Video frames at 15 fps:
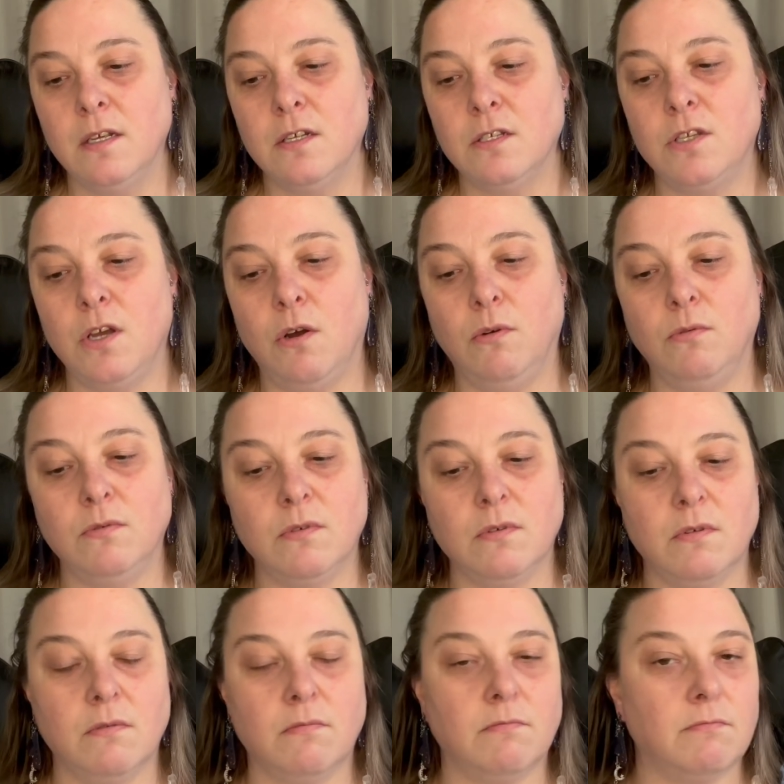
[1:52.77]
So
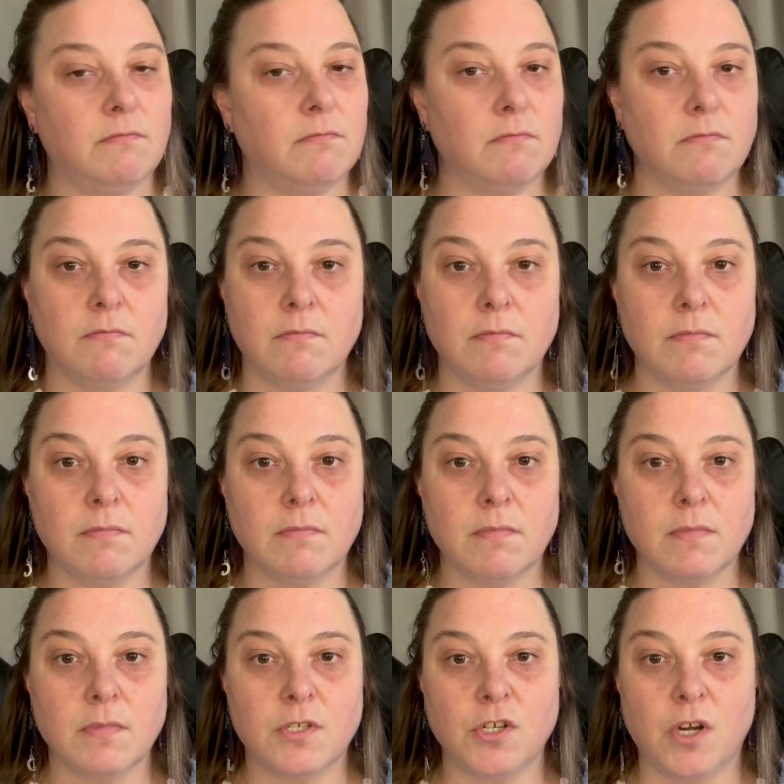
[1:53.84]

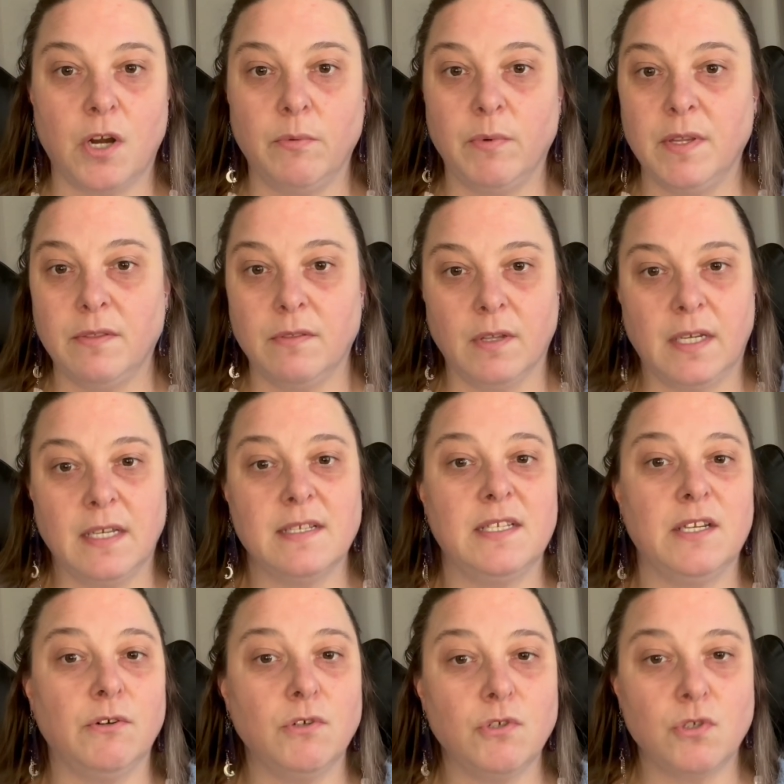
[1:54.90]
start with like a
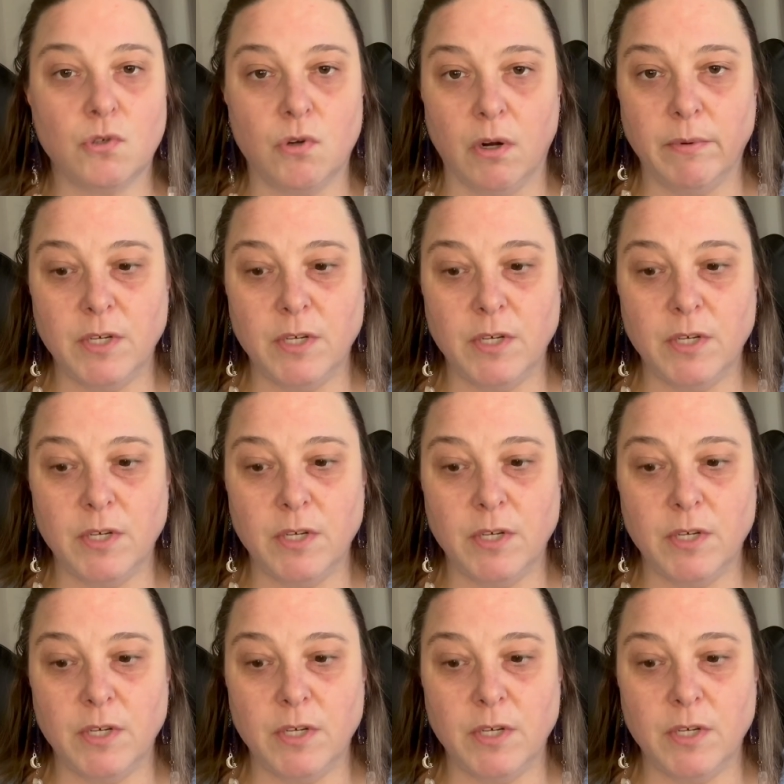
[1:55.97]
0 score,